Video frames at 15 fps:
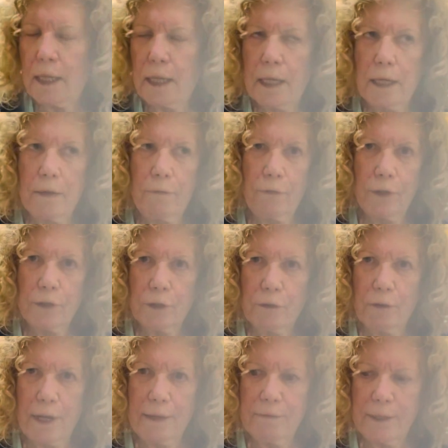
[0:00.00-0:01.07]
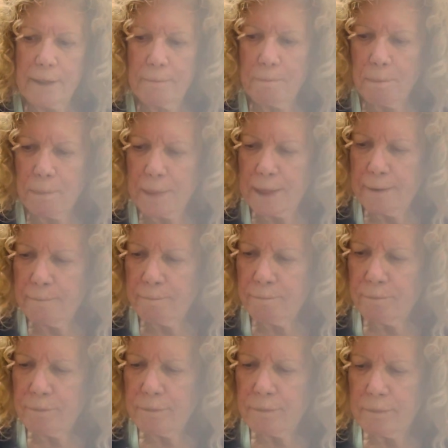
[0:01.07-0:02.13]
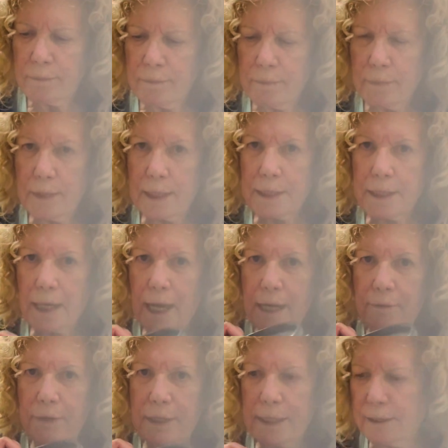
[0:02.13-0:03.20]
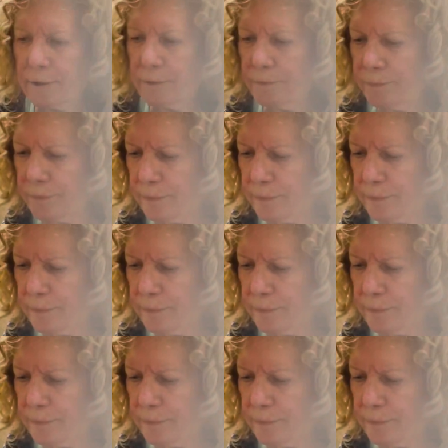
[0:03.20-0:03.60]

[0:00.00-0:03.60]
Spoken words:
for your gravy, this kind of a deal,